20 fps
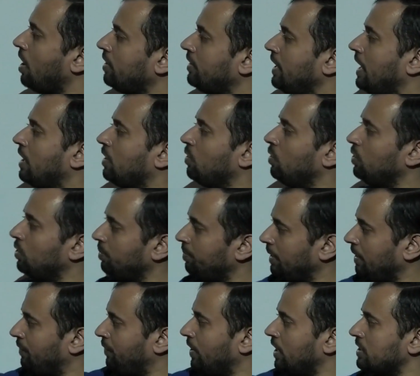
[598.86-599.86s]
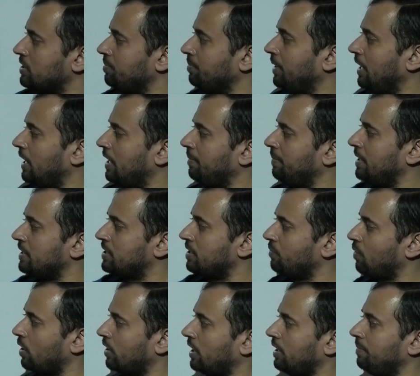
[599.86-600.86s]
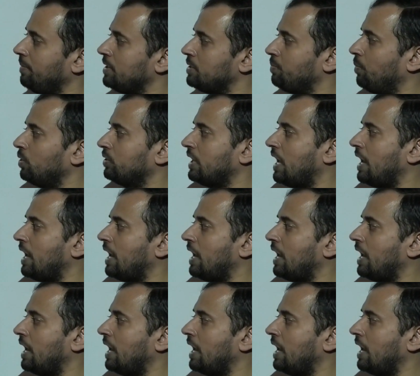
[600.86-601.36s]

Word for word: or they are going to be first mirror image and water image both